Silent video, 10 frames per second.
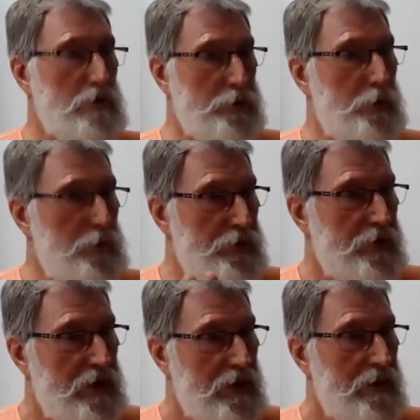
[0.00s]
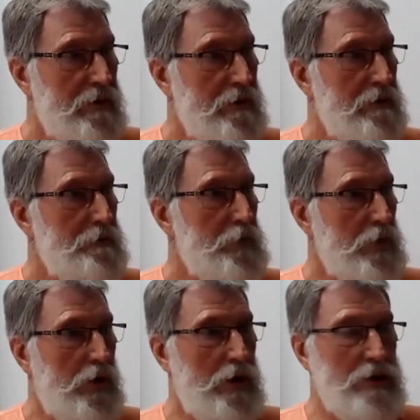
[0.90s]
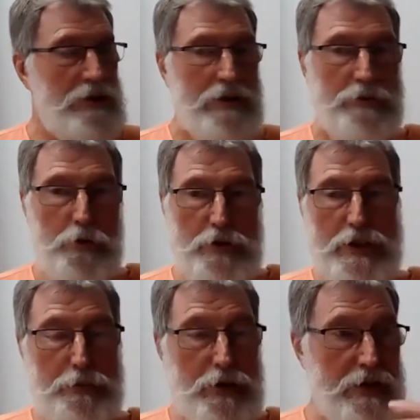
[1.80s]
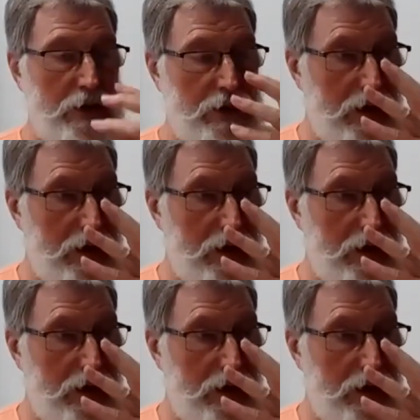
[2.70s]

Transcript: smooth, because 4 stomachs are